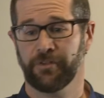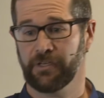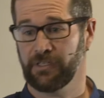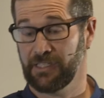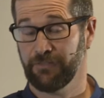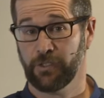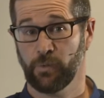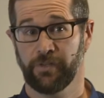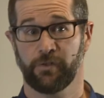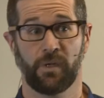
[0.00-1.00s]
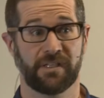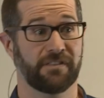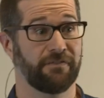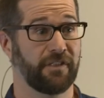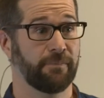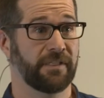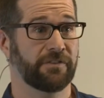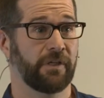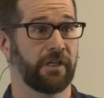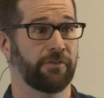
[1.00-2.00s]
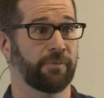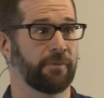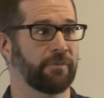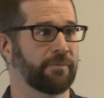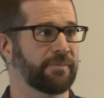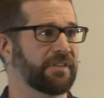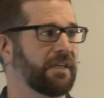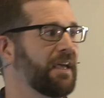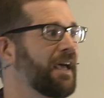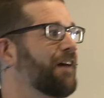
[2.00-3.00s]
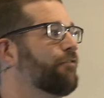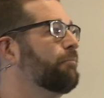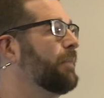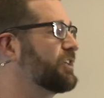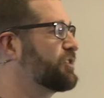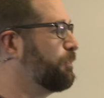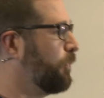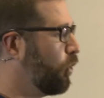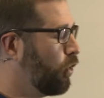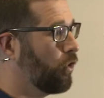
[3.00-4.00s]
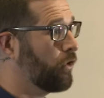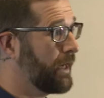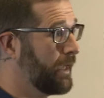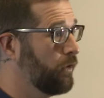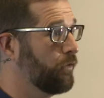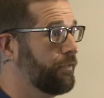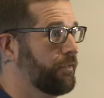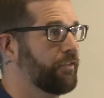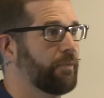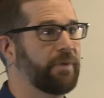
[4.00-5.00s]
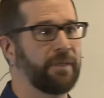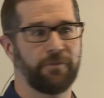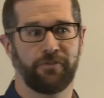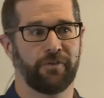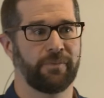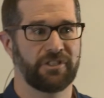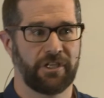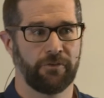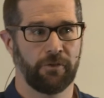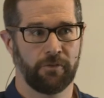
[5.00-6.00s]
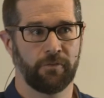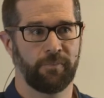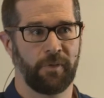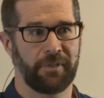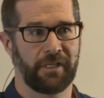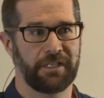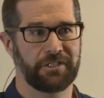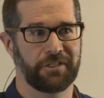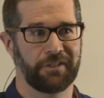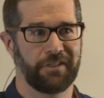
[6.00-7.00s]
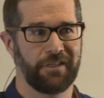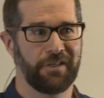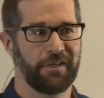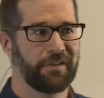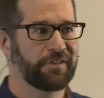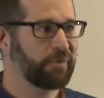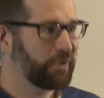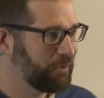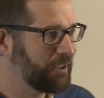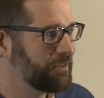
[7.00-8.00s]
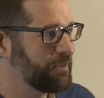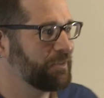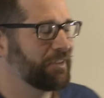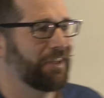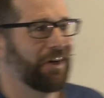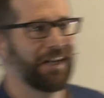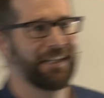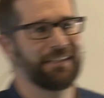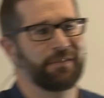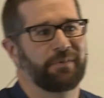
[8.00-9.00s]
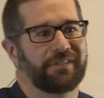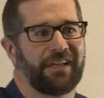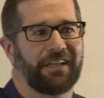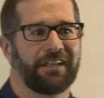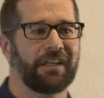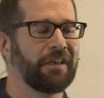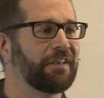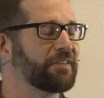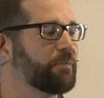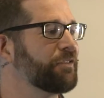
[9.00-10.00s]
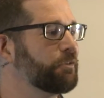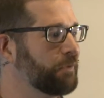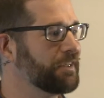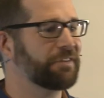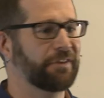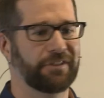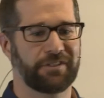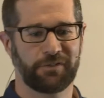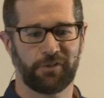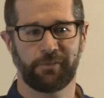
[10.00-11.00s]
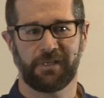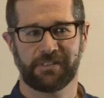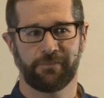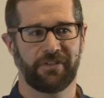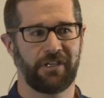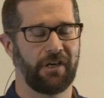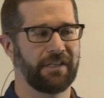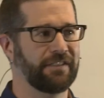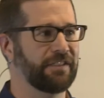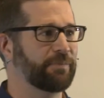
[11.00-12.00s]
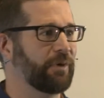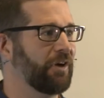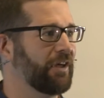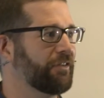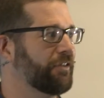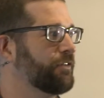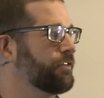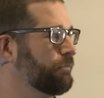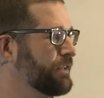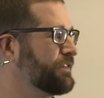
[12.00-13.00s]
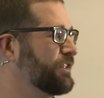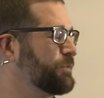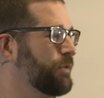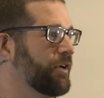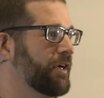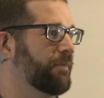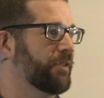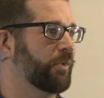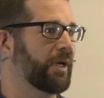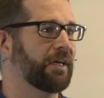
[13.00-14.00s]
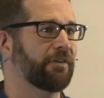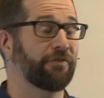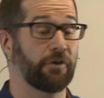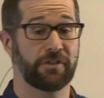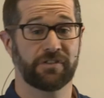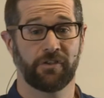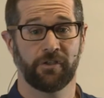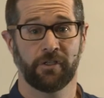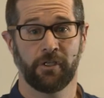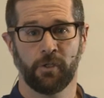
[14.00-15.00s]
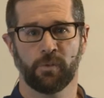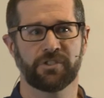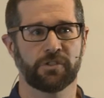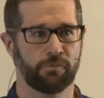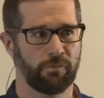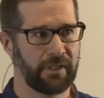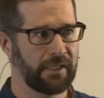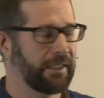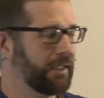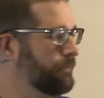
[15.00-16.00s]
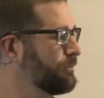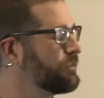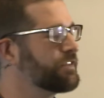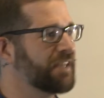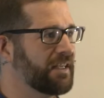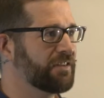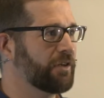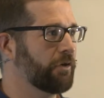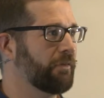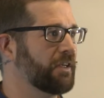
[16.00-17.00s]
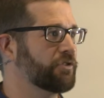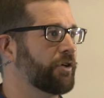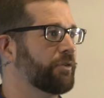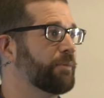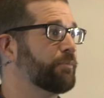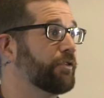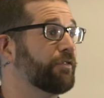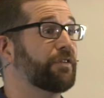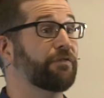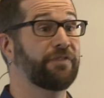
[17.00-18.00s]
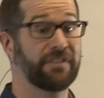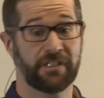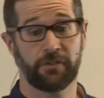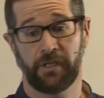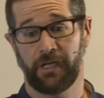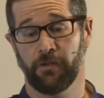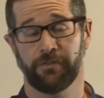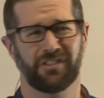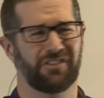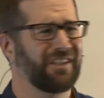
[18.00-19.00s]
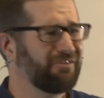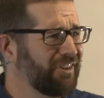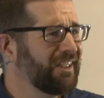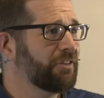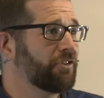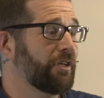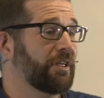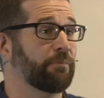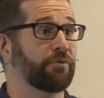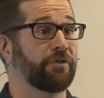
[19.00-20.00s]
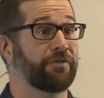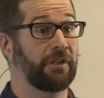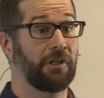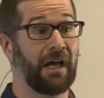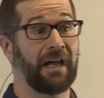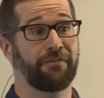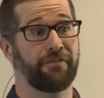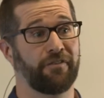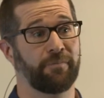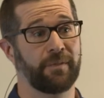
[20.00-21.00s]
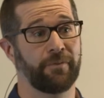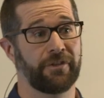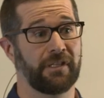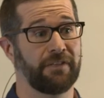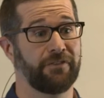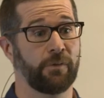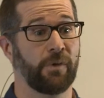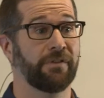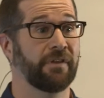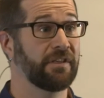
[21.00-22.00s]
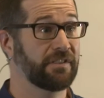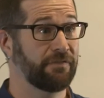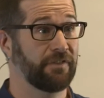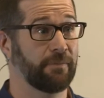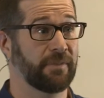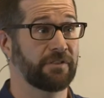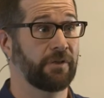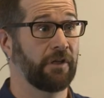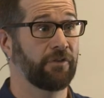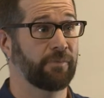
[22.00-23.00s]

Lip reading: that are living with quite severe mental health problems have much poorer health than people from the general population. So what I want to do tonight is present some of the research and talk about some of the ideas behind the research program that we're focused on, which is really centered around trying to improve the physical health and really in trying to improve the life of people that are living with severe mental health